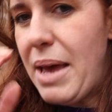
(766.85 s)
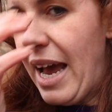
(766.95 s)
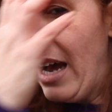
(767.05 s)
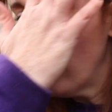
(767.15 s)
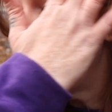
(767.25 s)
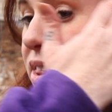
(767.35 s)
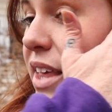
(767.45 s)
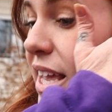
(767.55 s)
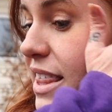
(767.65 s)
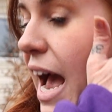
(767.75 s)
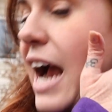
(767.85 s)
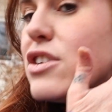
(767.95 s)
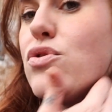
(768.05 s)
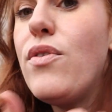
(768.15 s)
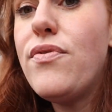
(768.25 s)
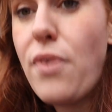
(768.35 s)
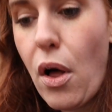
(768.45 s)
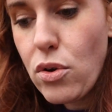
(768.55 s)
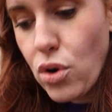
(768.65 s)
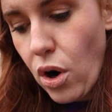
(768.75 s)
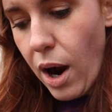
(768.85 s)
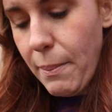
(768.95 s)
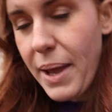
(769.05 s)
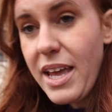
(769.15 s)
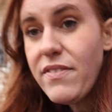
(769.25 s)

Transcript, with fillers: at with like the actual fall cropping.